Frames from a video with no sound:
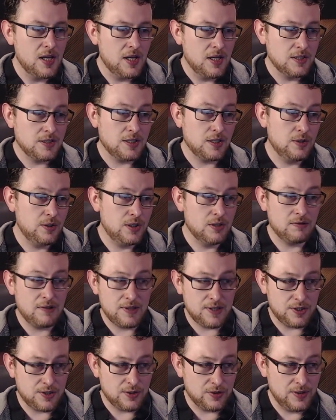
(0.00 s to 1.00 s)
So your
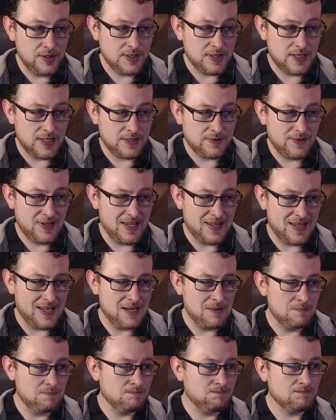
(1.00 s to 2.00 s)
other choice, let's forget
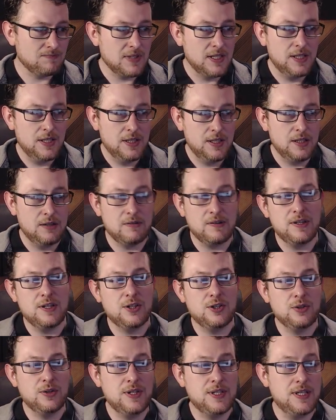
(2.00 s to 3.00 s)
that. Your other
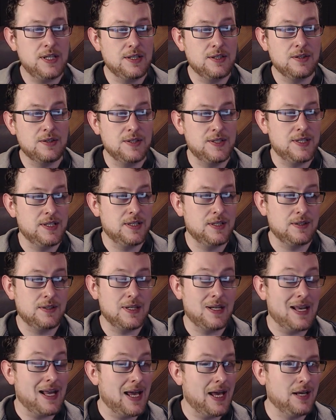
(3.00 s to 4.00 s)
choice is considered
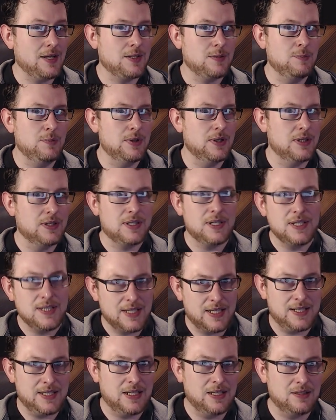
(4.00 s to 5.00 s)
an expert
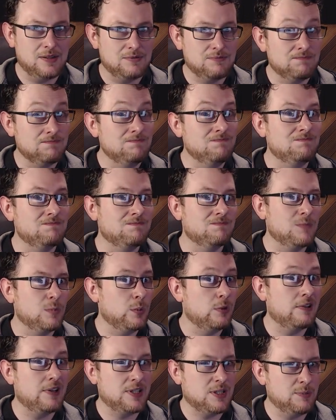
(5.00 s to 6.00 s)
setting.
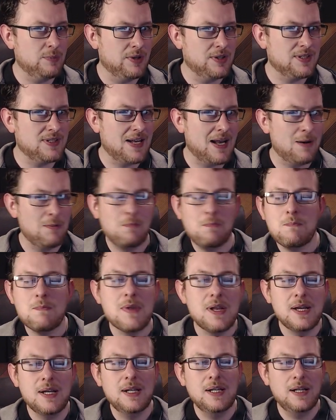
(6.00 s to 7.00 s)
We're experts now.
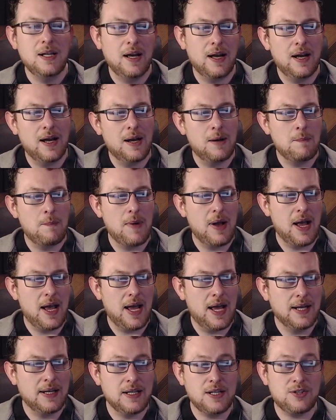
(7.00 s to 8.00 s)

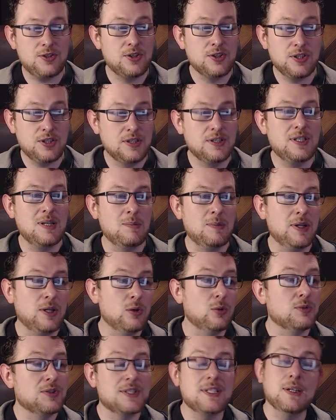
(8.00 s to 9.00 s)
And it's just simply
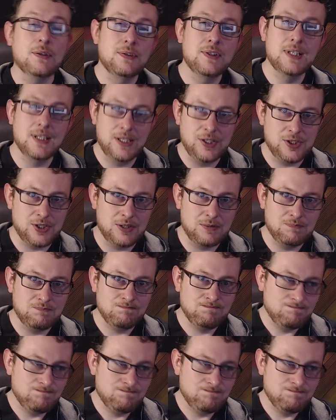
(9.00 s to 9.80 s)
called self-collision.